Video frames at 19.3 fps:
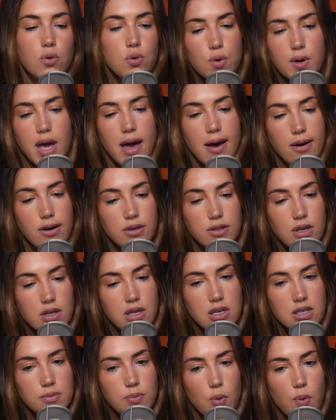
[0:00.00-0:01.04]
who cares at
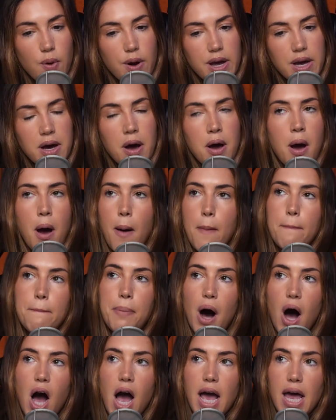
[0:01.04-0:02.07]
this point?
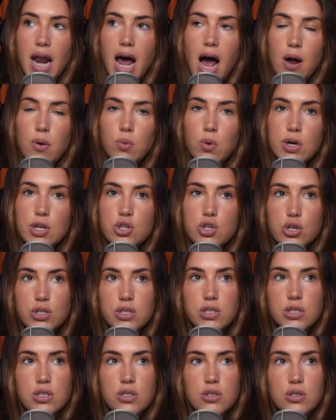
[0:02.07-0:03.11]
But I would
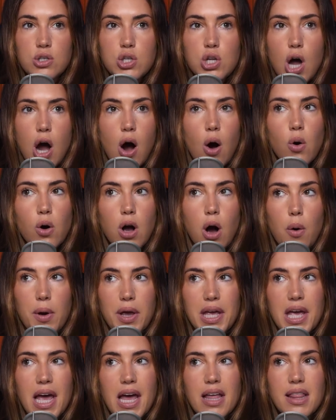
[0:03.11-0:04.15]
just know
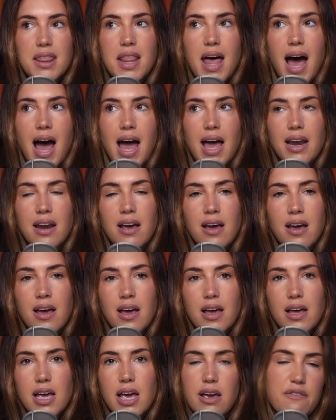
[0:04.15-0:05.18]
going in that
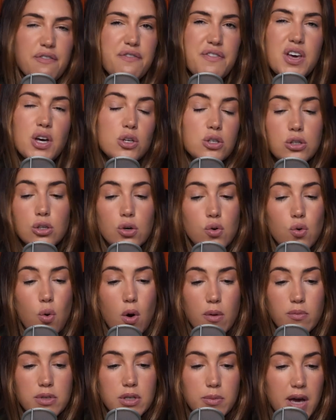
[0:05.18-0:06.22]
it feels
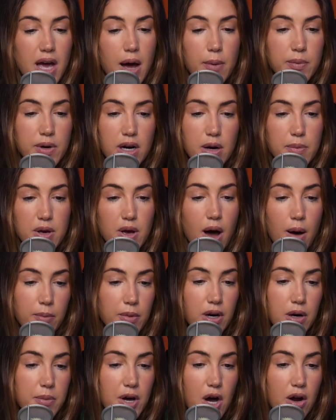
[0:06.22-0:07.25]
lukewarm to me. I'm gonna be
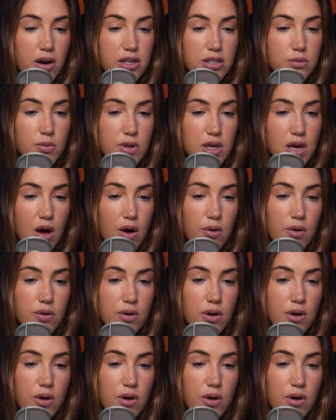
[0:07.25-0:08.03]
honest with you.